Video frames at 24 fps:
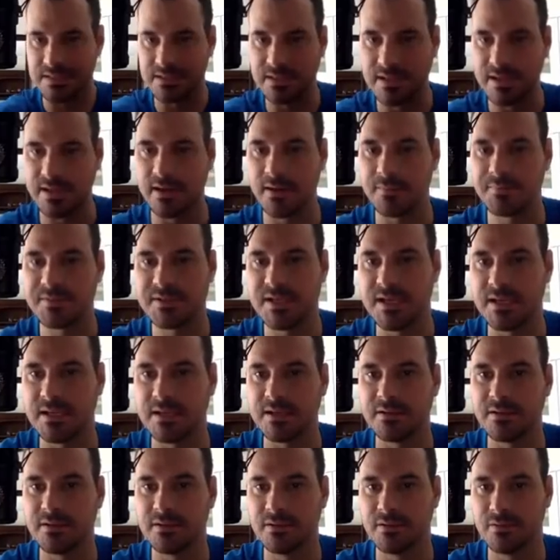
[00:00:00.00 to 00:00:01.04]
get
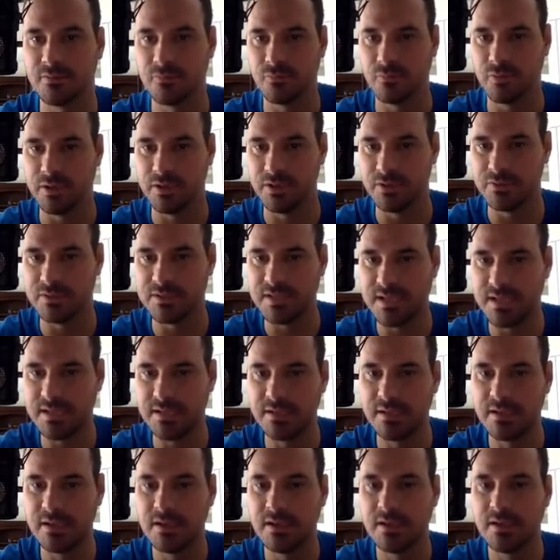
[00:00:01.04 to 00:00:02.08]
updated what you did.
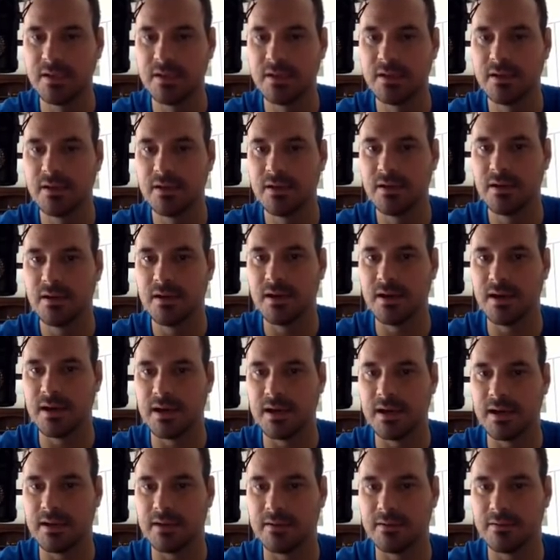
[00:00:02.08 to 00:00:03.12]

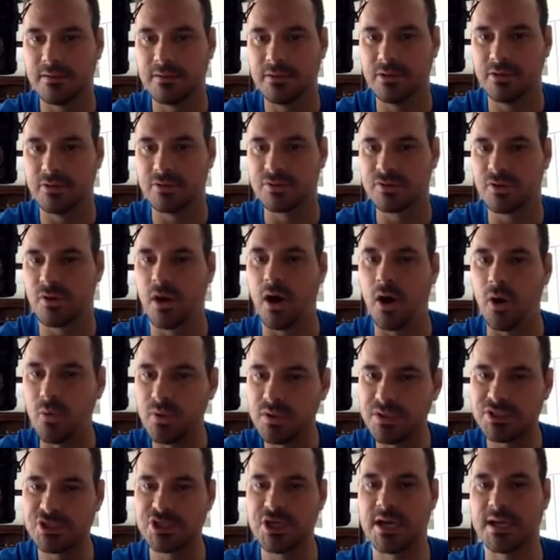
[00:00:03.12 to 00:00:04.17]
So
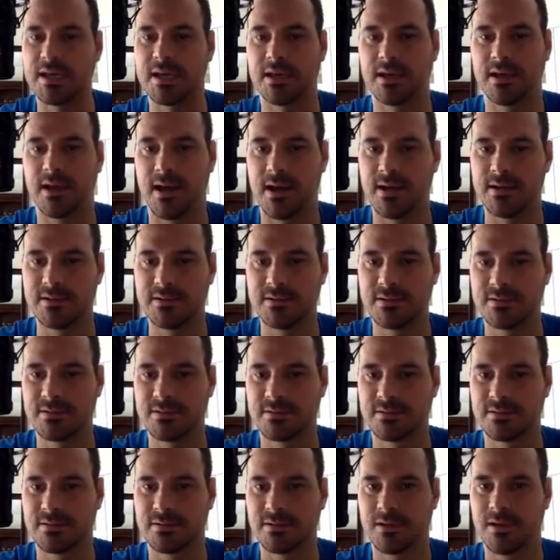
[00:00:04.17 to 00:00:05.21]
always check it, guys.
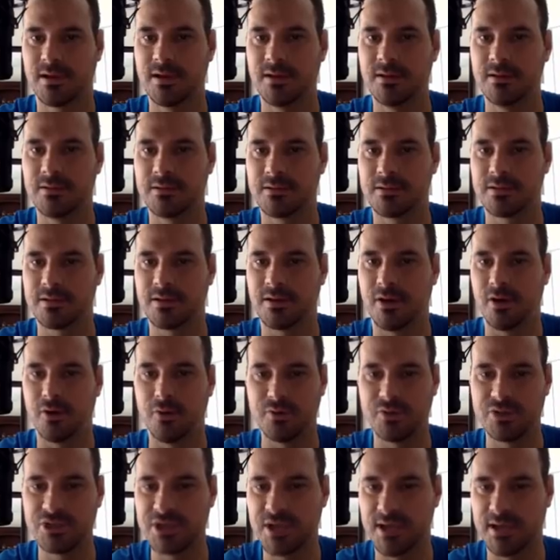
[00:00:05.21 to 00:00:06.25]
Okay,
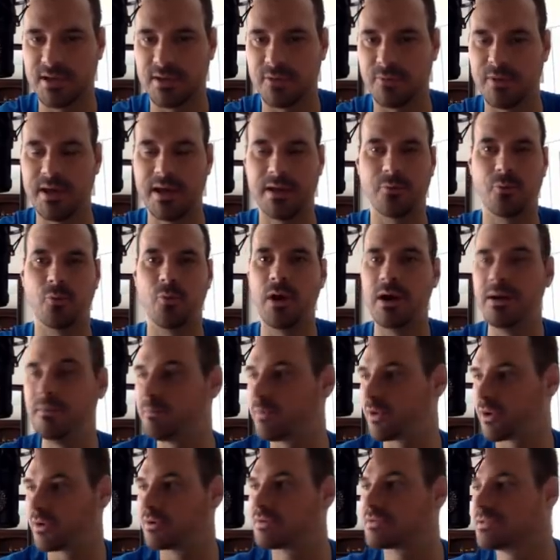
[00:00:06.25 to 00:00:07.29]
always check it. We had one
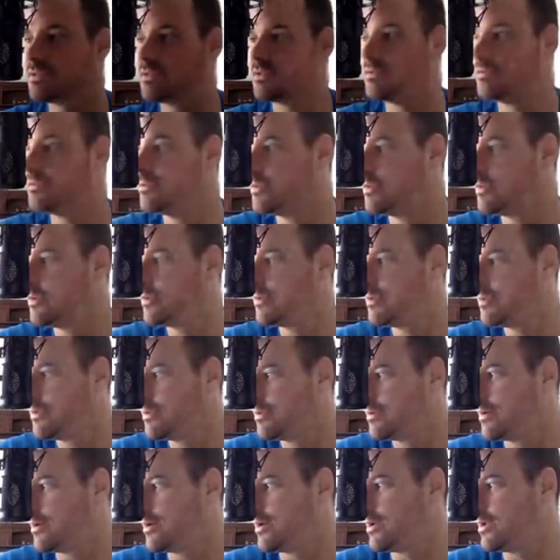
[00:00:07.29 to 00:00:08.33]
person
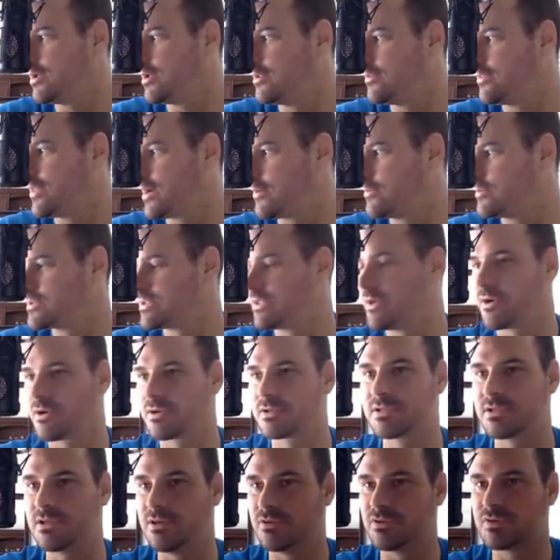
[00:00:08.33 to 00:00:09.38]
that was their
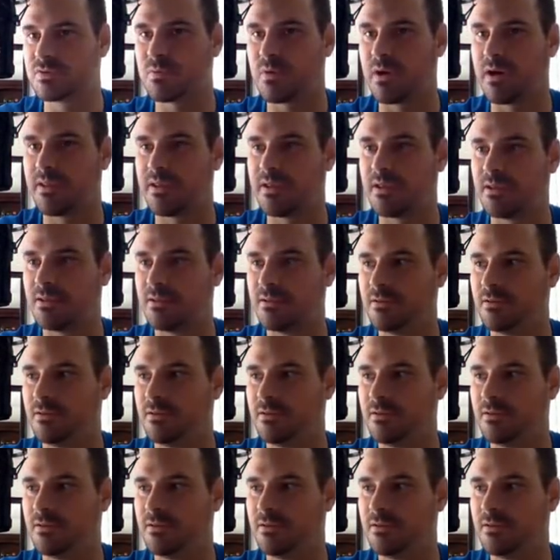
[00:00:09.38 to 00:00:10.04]
excuse why they